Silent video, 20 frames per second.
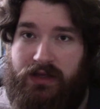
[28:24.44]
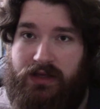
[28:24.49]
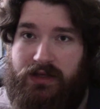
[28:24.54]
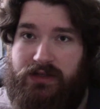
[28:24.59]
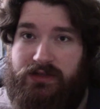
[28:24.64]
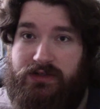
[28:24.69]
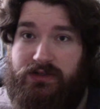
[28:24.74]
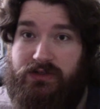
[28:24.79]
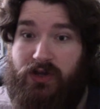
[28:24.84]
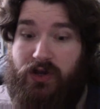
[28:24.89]

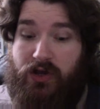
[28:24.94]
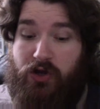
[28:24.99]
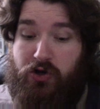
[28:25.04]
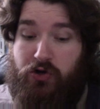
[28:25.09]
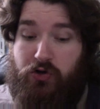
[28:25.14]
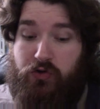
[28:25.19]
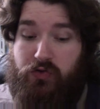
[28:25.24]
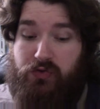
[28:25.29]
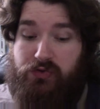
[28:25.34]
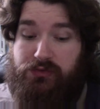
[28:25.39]

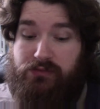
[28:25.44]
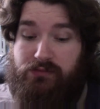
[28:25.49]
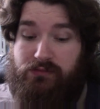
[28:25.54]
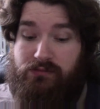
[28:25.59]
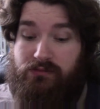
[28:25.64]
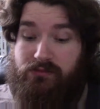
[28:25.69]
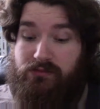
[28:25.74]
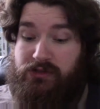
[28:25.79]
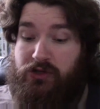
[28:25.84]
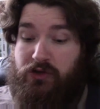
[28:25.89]
So
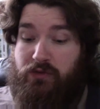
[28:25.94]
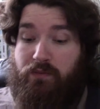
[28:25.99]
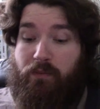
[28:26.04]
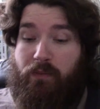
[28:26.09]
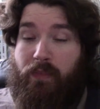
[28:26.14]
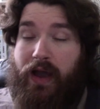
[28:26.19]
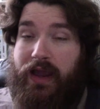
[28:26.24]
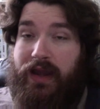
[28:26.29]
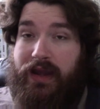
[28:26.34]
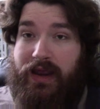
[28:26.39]
you
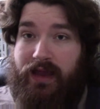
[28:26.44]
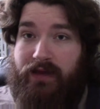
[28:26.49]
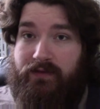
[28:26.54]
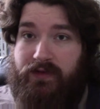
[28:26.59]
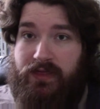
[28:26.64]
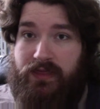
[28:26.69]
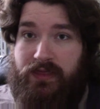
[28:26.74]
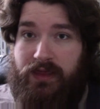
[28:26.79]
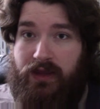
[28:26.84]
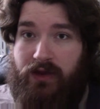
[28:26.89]
might have
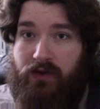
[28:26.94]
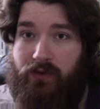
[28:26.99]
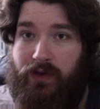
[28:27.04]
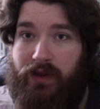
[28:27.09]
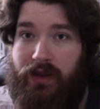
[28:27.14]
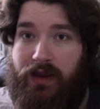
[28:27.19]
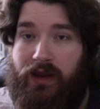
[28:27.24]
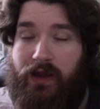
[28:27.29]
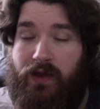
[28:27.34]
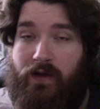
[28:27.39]
a
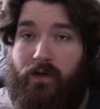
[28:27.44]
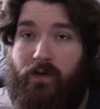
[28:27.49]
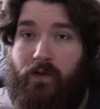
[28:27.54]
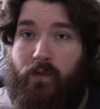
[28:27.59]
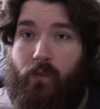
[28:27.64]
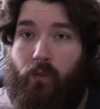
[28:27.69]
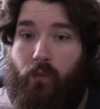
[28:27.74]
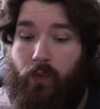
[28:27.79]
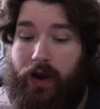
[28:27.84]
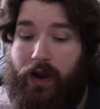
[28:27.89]
theory
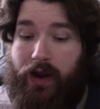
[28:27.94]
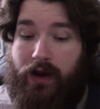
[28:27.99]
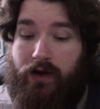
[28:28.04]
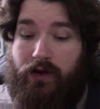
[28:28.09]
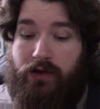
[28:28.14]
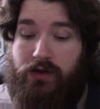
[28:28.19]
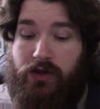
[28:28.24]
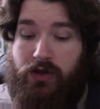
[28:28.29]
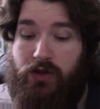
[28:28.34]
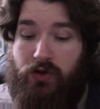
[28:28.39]
where
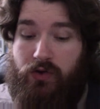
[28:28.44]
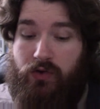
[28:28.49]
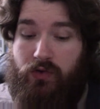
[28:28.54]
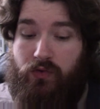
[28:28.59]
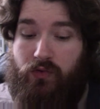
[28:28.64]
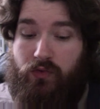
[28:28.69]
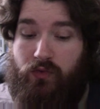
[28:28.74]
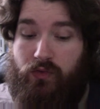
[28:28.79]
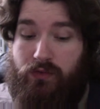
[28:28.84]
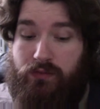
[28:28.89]

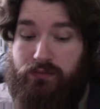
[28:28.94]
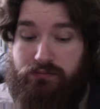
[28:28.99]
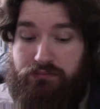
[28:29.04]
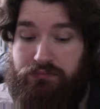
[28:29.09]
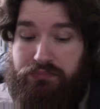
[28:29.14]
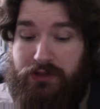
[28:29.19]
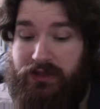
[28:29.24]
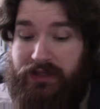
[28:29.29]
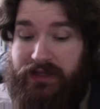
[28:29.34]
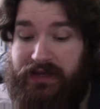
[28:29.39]
you
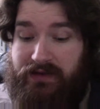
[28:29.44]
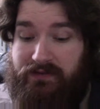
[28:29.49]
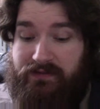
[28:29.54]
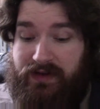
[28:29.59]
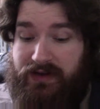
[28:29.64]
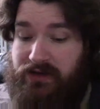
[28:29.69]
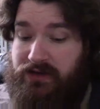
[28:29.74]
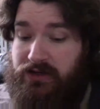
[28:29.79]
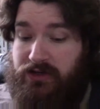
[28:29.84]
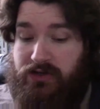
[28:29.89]
believe
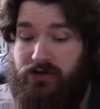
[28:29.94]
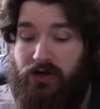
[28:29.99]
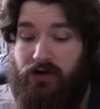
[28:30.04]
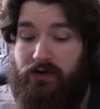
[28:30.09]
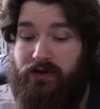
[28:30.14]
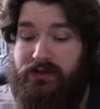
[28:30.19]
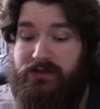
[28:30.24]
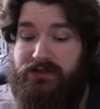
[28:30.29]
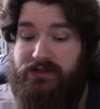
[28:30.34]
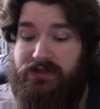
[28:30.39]
in
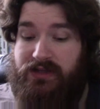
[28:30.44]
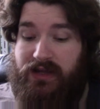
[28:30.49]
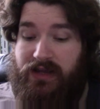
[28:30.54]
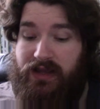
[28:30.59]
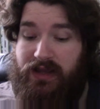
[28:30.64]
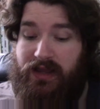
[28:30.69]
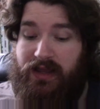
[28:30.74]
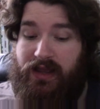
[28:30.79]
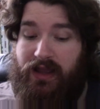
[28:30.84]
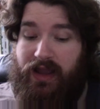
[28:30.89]
deterrence,
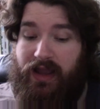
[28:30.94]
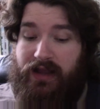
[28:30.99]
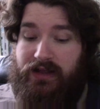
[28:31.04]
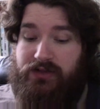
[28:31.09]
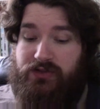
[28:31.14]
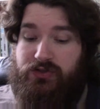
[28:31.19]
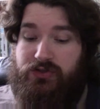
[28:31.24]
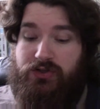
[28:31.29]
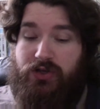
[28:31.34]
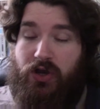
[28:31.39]

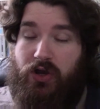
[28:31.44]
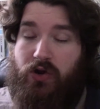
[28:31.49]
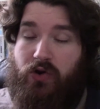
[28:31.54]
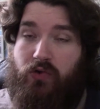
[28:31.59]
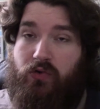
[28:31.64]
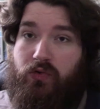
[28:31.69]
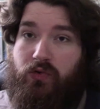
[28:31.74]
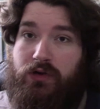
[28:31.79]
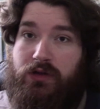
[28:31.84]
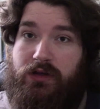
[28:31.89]
and
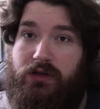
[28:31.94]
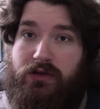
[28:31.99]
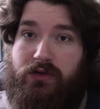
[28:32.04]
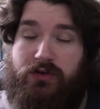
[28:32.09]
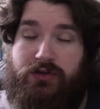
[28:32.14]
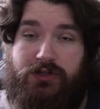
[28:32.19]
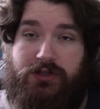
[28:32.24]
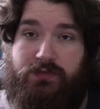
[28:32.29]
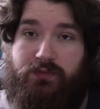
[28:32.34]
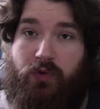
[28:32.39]
so you're
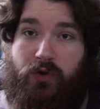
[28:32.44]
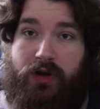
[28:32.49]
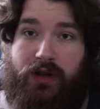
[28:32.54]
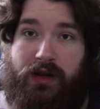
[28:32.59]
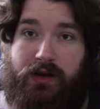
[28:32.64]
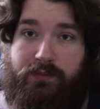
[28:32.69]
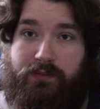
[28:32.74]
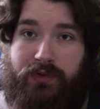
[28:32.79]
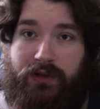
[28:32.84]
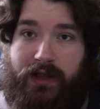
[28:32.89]
just
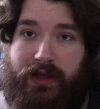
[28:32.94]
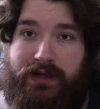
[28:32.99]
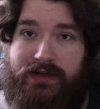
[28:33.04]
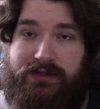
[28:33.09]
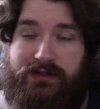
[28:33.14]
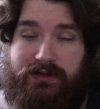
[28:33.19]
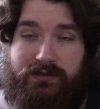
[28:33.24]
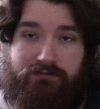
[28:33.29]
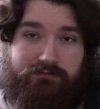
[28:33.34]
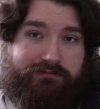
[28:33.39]
putting in
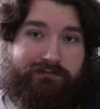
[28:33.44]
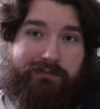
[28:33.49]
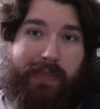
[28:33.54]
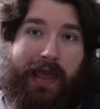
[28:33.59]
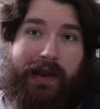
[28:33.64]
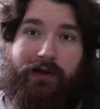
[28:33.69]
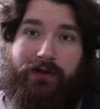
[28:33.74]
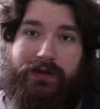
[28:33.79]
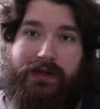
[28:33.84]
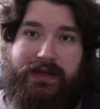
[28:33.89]
place
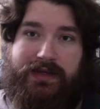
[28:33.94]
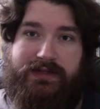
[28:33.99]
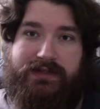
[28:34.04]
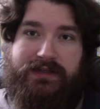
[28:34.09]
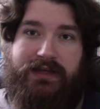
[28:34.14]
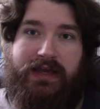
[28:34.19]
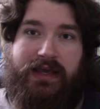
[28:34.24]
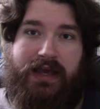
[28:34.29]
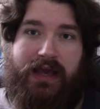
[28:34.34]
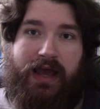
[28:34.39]
penalties
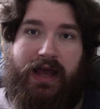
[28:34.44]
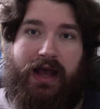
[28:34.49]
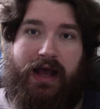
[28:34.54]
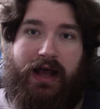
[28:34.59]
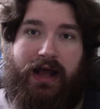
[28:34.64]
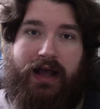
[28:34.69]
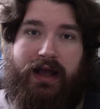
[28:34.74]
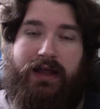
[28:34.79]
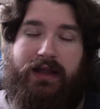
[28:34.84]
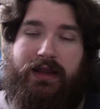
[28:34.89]

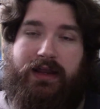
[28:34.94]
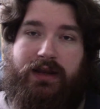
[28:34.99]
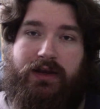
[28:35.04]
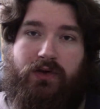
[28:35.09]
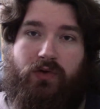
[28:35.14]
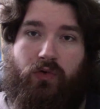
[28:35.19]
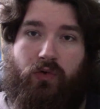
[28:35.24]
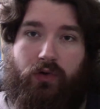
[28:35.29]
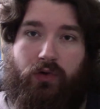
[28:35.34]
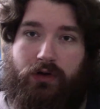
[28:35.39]
in
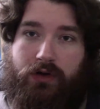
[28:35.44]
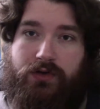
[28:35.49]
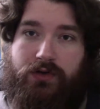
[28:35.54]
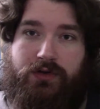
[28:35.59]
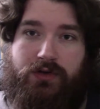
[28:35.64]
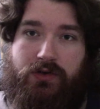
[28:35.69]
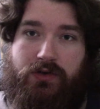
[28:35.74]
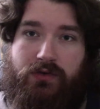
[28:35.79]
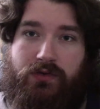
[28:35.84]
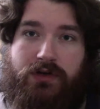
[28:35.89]
order
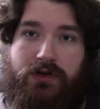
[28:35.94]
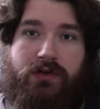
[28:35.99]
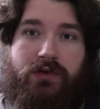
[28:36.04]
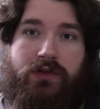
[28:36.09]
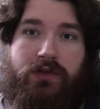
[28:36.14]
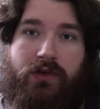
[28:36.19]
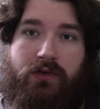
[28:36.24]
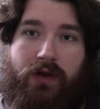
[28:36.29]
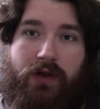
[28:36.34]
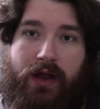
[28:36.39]
to deter
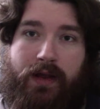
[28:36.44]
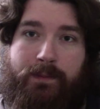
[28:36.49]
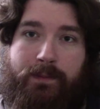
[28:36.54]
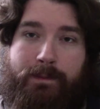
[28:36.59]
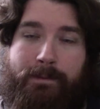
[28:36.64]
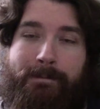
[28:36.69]
the crime.